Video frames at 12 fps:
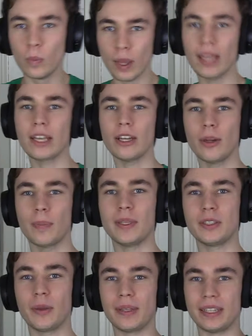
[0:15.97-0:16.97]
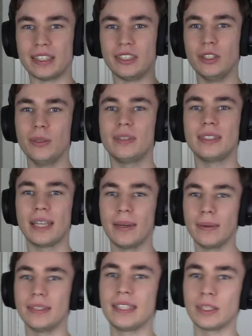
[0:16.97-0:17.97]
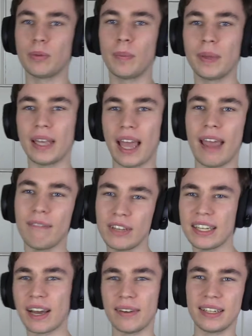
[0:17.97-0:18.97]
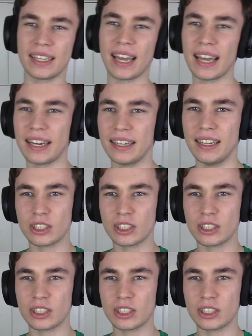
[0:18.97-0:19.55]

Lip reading: we're going to be doing this new series. This will be every now and again.